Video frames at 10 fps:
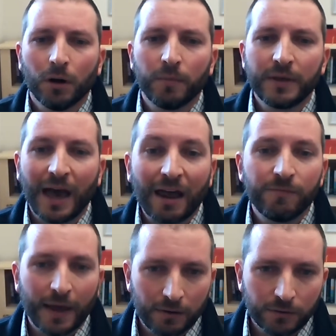the
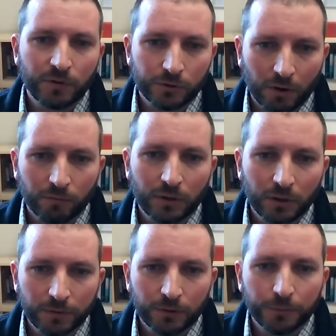advent of discovery in
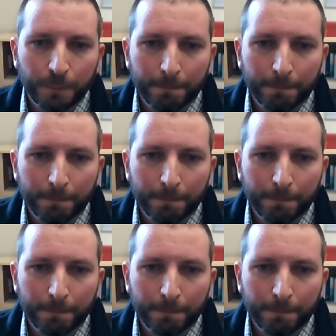the field.